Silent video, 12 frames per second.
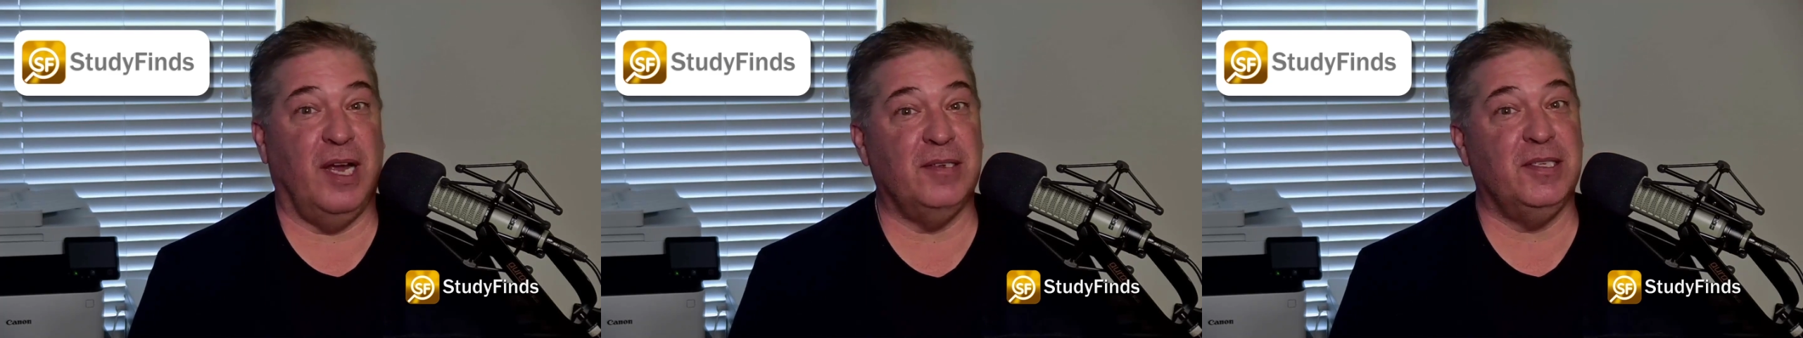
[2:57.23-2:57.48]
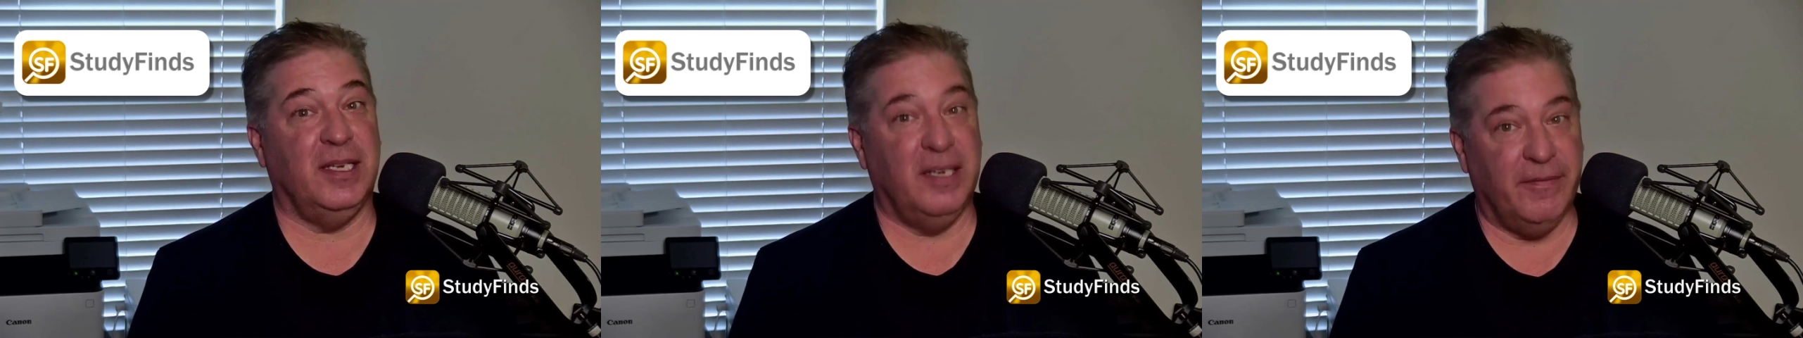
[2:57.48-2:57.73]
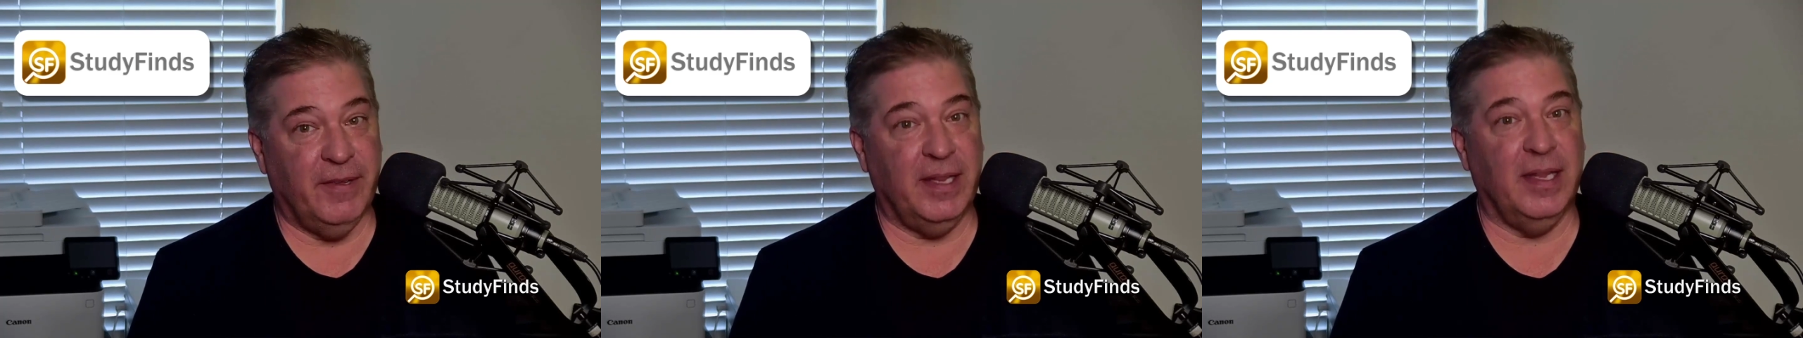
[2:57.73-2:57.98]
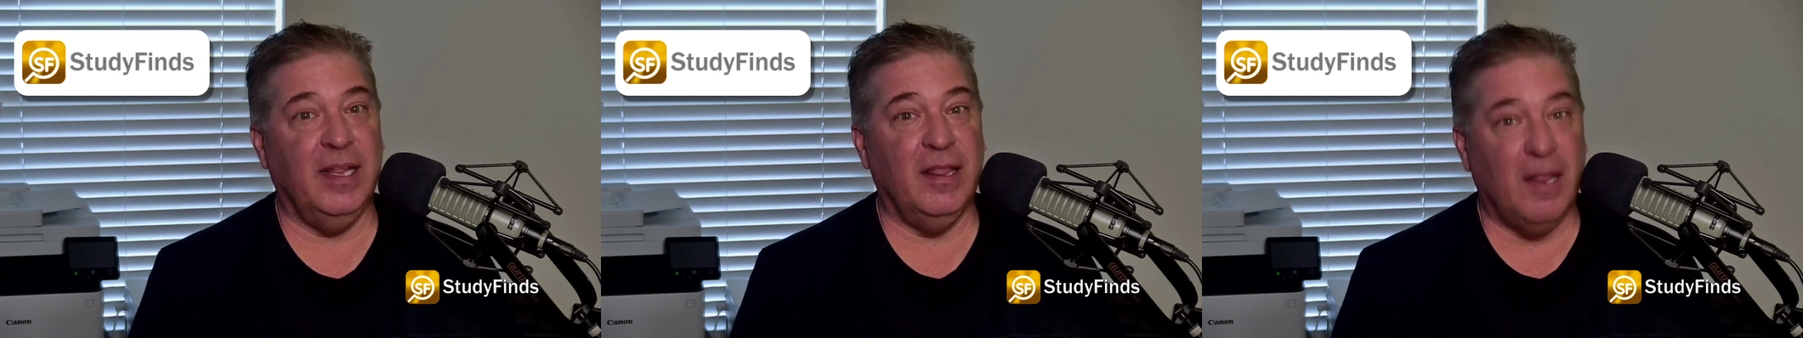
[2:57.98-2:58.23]
are
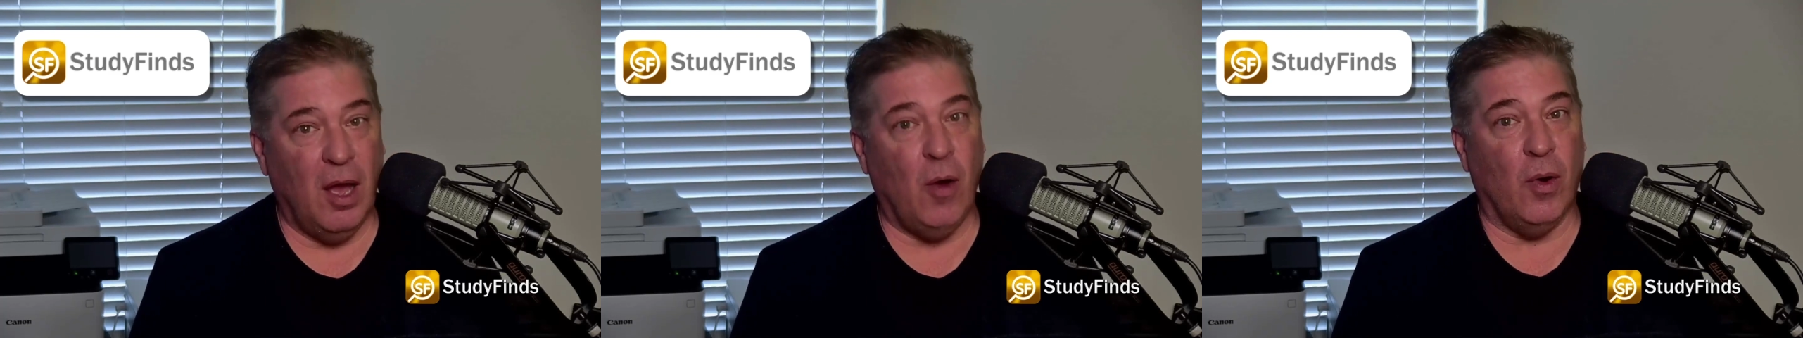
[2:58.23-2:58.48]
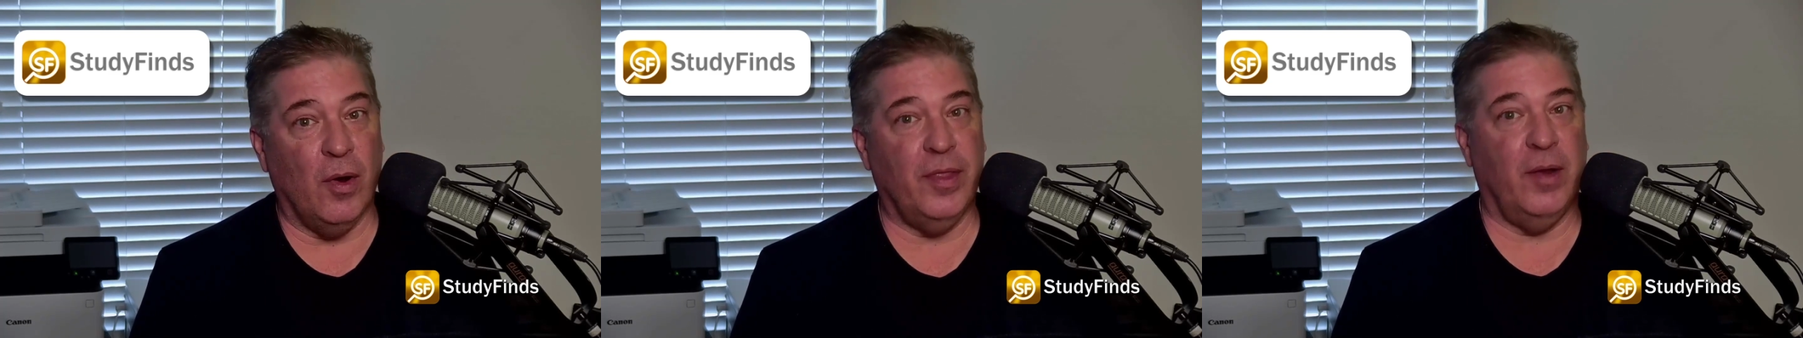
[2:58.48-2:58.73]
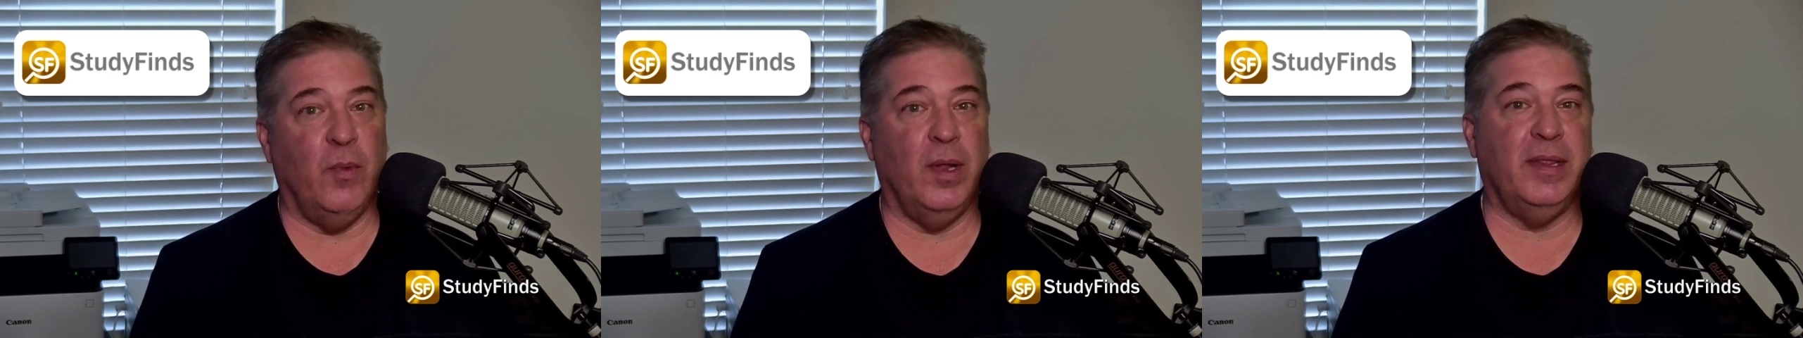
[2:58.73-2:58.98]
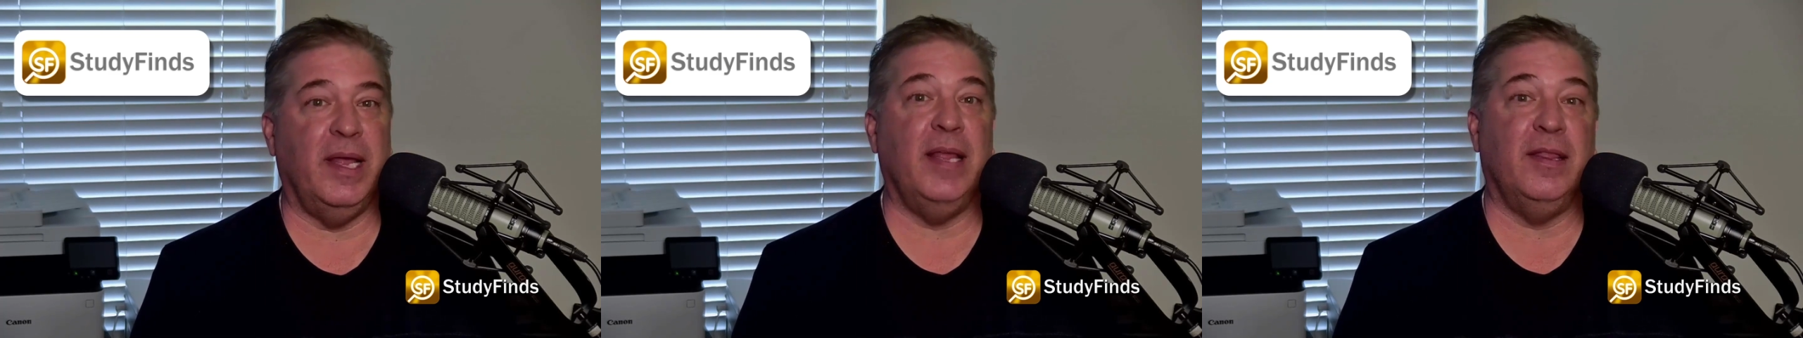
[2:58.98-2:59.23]
significantly lower than
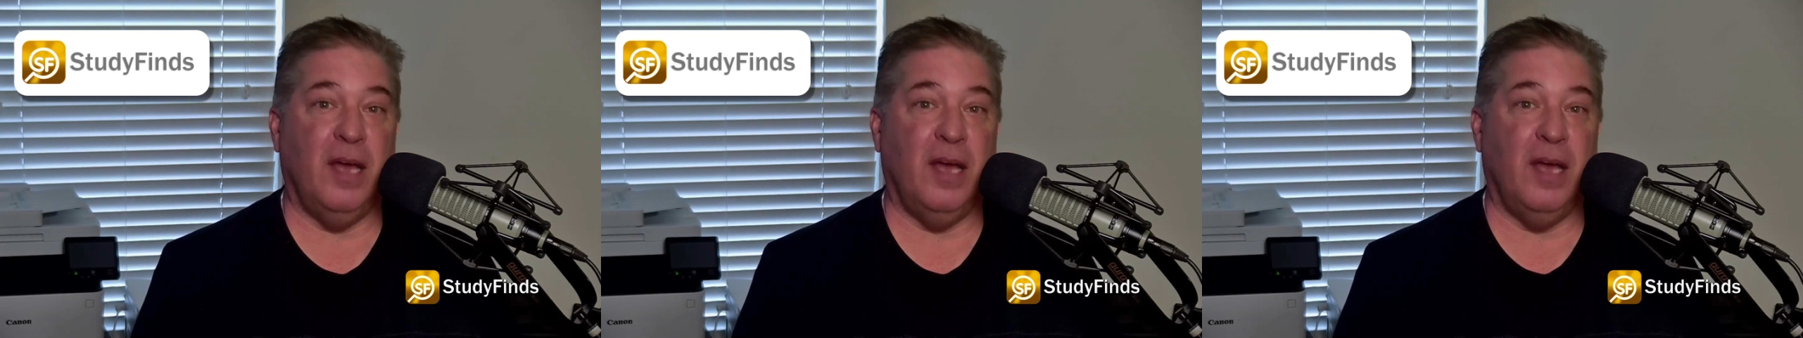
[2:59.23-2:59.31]
what they